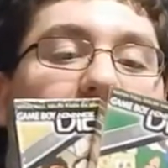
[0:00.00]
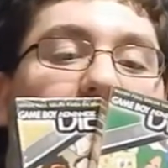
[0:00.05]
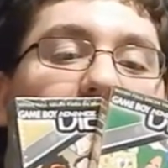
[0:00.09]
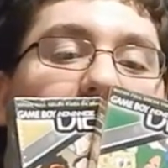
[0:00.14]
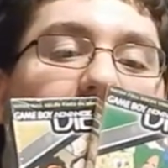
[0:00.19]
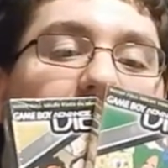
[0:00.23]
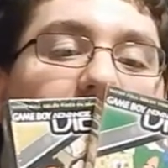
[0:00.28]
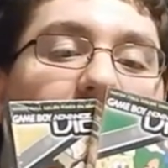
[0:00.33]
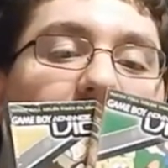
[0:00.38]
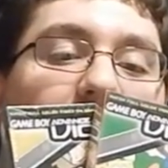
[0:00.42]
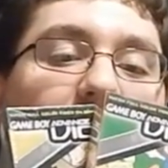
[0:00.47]

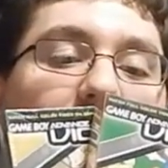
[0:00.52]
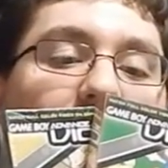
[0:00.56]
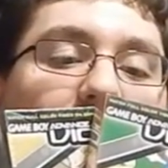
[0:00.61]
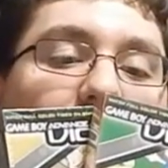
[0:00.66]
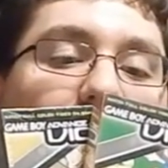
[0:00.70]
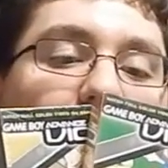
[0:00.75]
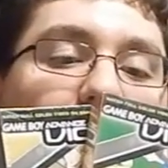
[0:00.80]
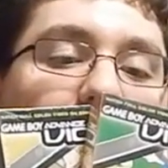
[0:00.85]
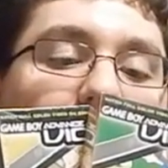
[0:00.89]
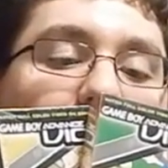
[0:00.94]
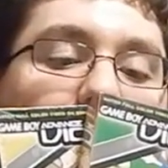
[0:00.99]

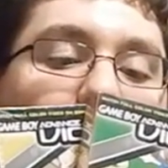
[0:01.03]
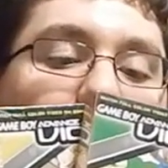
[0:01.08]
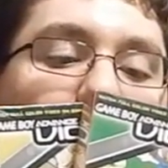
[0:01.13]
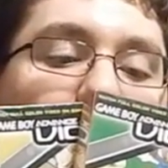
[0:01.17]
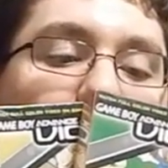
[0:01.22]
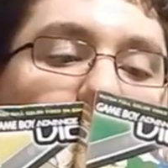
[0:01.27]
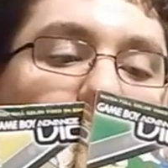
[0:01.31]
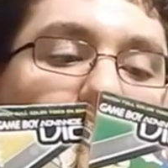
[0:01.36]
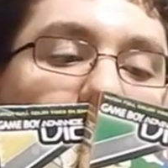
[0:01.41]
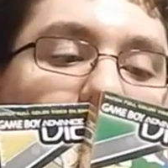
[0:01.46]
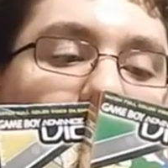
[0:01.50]

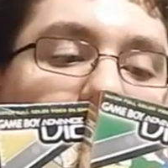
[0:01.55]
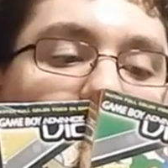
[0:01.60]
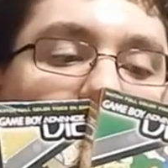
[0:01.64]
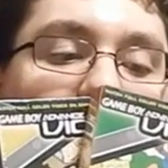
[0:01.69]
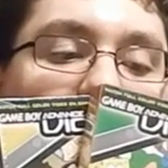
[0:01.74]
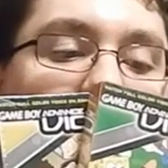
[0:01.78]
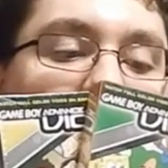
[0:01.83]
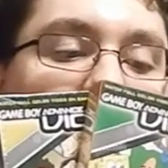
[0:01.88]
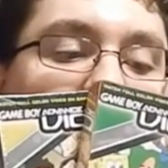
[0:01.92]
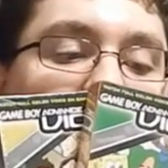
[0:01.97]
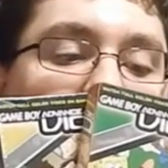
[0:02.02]
So,
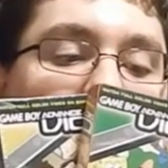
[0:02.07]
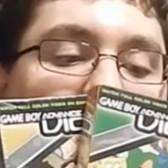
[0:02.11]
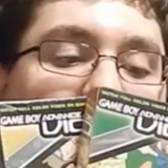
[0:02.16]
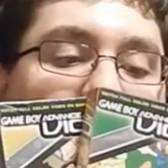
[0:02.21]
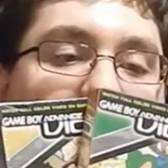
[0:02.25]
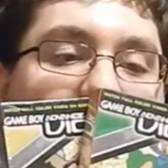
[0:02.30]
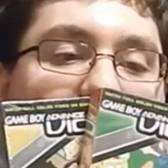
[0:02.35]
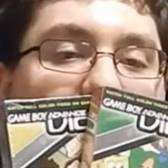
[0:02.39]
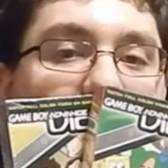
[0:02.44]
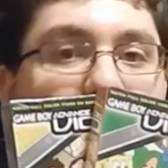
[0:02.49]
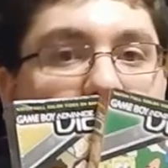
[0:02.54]
$1 a
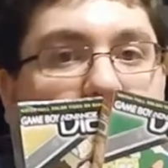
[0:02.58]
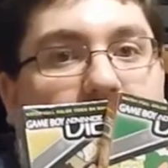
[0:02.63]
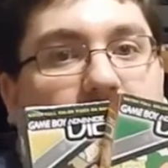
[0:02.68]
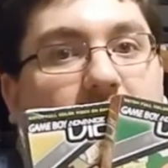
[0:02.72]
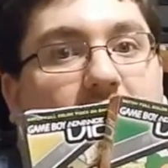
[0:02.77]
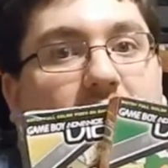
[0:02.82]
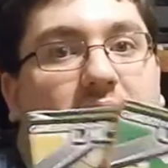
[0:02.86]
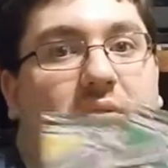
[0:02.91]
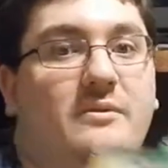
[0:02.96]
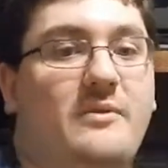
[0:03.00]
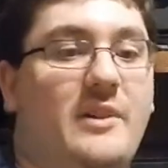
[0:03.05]
piece.
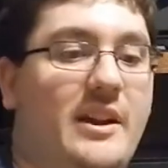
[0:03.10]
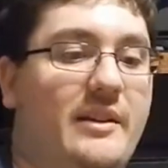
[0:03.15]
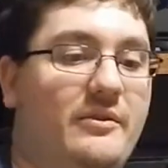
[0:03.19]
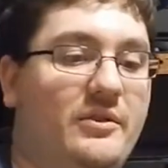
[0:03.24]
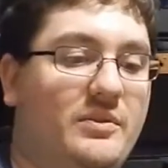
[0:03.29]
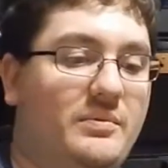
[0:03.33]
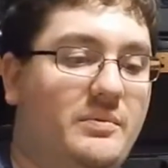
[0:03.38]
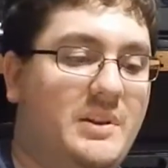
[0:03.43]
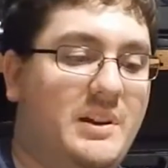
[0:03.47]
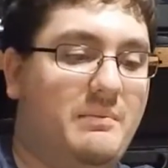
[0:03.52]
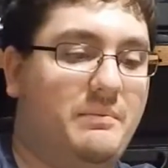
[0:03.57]
That's fine
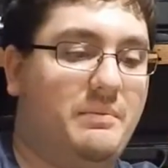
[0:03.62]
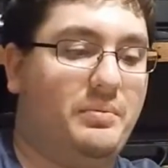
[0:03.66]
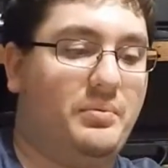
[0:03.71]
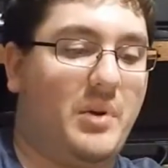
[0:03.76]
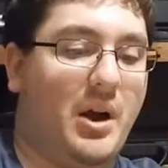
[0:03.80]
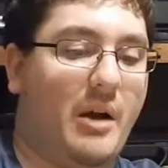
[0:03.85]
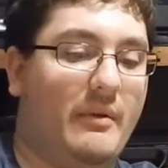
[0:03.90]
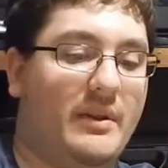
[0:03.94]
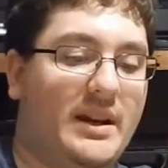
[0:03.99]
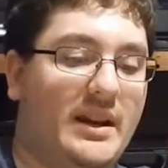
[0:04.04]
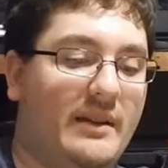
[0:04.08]
with me. I'm
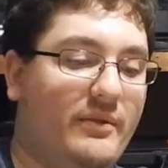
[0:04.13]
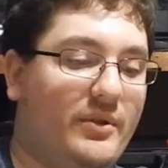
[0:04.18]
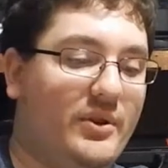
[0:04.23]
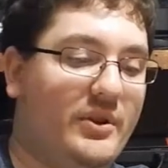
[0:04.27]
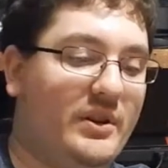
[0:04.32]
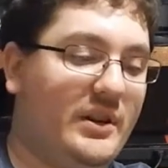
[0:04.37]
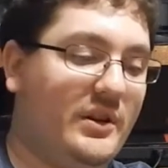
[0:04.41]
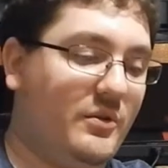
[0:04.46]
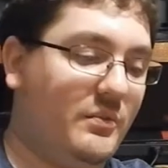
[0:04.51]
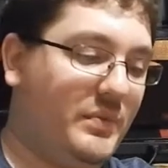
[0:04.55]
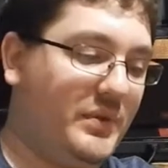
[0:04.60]
probably never
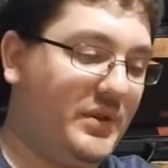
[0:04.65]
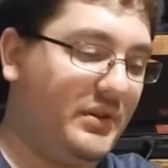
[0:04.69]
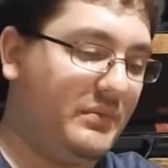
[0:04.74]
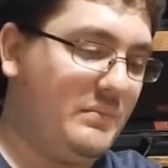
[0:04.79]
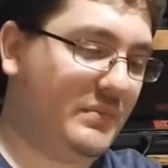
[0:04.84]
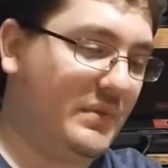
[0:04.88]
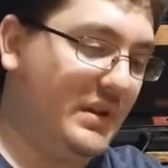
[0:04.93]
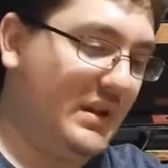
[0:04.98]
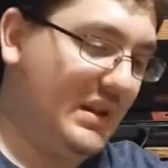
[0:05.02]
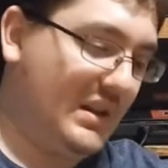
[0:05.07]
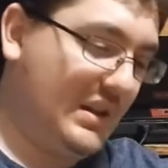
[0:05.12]
going to open them.